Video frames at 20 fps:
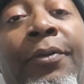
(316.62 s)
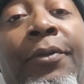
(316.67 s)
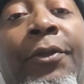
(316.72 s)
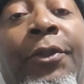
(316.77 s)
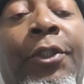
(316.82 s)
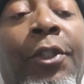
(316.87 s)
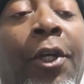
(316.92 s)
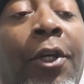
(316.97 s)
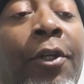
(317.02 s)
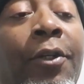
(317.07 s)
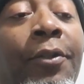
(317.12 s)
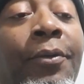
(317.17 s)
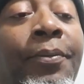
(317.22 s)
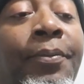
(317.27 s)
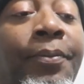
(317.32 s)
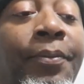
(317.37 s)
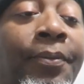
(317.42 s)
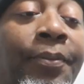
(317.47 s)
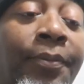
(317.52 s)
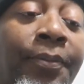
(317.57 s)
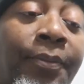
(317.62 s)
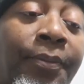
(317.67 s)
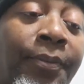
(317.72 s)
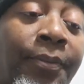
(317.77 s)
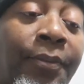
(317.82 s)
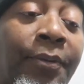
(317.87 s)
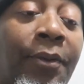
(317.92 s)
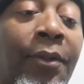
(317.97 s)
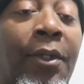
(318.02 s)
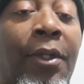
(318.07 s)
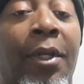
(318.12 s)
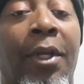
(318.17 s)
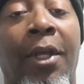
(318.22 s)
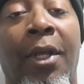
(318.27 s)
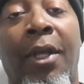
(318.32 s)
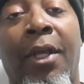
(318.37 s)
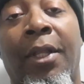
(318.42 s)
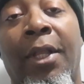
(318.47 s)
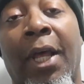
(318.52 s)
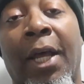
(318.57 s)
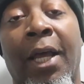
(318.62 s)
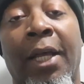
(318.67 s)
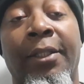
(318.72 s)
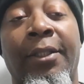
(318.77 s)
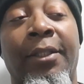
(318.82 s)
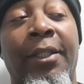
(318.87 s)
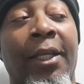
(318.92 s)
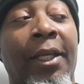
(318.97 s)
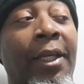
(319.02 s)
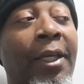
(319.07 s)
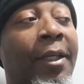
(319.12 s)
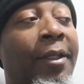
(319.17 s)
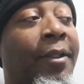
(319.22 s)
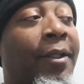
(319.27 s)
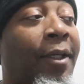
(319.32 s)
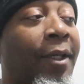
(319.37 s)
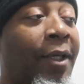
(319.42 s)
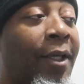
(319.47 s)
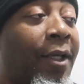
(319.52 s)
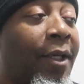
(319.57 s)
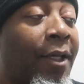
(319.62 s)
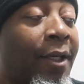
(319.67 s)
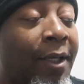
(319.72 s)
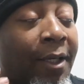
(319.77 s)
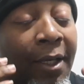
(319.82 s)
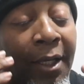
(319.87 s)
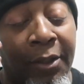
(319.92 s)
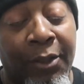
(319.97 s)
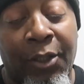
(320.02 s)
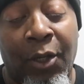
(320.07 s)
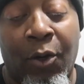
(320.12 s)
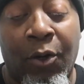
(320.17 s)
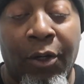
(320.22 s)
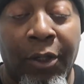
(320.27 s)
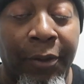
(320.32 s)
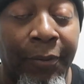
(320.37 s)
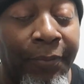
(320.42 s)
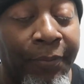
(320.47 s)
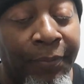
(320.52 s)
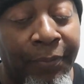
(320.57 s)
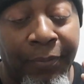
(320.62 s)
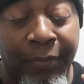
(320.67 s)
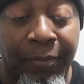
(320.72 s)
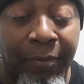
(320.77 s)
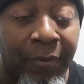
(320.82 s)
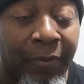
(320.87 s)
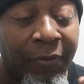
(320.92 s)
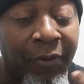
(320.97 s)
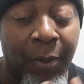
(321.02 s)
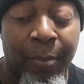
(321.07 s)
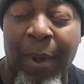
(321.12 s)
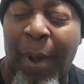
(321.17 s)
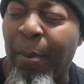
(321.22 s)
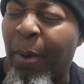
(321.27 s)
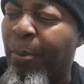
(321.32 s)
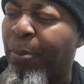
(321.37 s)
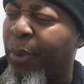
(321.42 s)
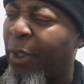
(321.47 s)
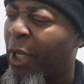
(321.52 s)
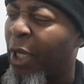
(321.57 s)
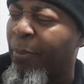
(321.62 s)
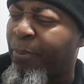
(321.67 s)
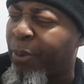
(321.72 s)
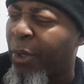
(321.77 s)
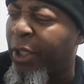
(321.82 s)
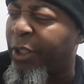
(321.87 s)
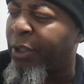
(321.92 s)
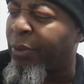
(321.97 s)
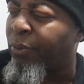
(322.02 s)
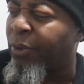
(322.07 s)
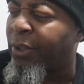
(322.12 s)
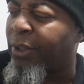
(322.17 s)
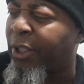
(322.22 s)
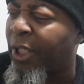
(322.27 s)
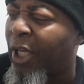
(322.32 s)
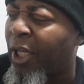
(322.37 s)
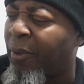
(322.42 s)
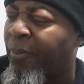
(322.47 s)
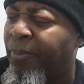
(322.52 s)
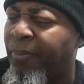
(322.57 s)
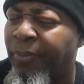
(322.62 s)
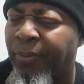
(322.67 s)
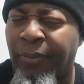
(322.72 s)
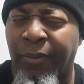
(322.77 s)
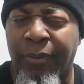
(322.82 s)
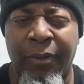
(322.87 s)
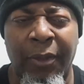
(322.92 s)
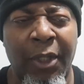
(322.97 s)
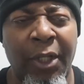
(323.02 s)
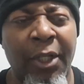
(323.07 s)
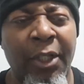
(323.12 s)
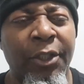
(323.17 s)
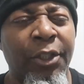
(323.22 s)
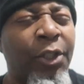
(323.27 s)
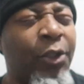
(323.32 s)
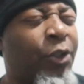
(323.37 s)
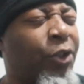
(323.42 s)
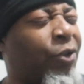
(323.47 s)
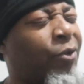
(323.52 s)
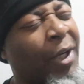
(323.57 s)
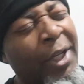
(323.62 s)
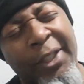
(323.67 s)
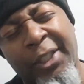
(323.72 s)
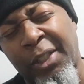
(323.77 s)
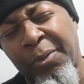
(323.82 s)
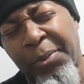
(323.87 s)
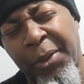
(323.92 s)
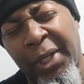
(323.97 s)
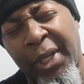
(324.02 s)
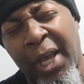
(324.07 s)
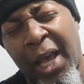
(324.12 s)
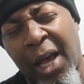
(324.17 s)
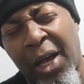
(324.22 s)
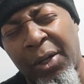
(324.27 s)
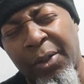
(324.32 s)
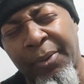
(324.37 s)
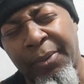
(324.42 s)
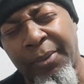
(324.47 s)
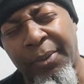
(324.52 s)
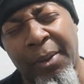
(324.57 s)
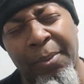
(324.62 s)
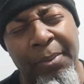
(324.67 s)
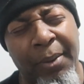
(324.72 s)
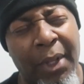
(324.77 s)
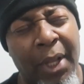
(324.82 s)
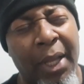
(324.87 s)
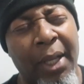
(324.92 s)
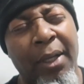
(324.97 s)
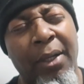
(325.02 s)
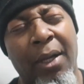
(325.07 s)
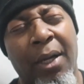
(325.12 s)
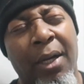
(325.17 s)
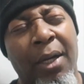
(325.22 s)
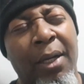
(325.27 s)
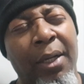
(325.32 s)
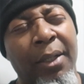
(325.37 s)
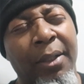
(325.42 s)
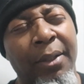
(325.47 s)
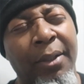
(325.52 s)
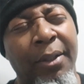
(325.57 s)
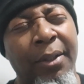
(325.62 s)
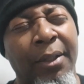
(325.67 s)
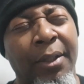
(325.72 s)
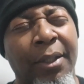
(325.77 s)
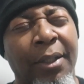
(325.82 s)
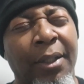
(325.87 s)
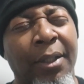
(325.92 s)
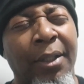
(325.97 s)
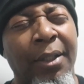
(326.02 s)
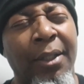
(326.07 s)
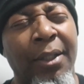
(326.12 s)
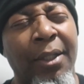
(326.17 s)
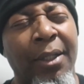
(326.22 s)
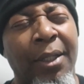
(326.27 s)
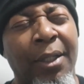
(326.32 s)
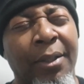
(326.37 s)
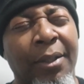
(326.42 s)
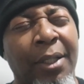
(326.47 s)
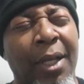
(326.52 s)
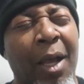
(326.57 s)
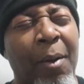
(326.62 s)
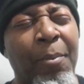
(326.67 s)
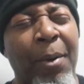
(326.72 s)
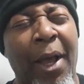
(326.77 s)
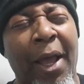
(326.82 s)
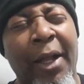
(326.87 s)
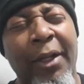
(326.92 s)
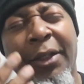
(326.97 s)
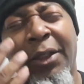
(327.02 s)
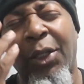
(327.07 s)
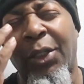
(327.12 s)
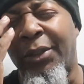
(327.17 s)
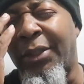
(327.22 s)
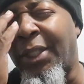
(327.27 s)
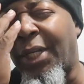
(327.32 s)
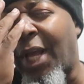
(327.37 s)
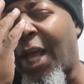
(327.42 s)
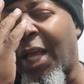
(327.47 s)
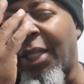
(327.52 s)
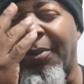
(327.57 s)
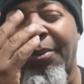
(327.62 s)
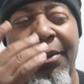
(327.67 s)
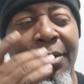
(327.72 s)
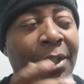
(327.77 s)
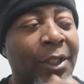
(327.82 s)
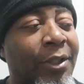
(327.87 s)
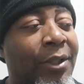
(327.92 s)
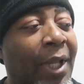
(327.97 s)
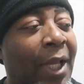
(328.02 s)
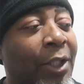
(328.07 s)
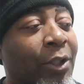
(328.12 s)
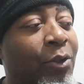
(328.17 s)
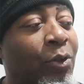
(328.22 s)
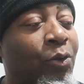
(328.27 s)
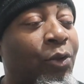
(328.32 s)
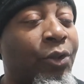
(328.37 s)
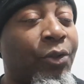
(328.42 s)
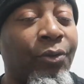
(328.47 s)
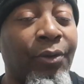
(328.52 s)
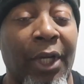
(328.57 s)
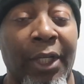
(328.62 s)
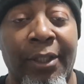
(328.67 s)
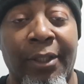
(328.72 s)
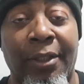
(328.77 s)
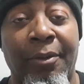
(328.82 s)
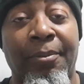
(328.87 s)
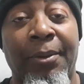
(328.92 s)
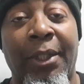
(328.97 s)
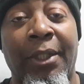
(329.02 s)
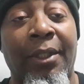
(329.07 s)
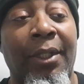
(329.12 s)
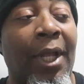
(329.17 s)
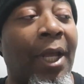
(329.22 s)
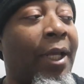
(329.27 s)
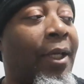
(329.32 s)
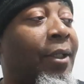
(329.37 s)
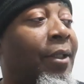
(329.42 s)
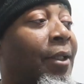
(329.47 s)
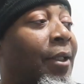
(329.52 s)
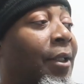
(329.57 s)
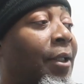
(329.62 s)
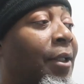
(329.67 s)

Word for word: So, like I said, I told her, felt my blood pressure was up. She stressing me out. I'm like, Ugh. So I might have to go to the hospital because like you stressing me like.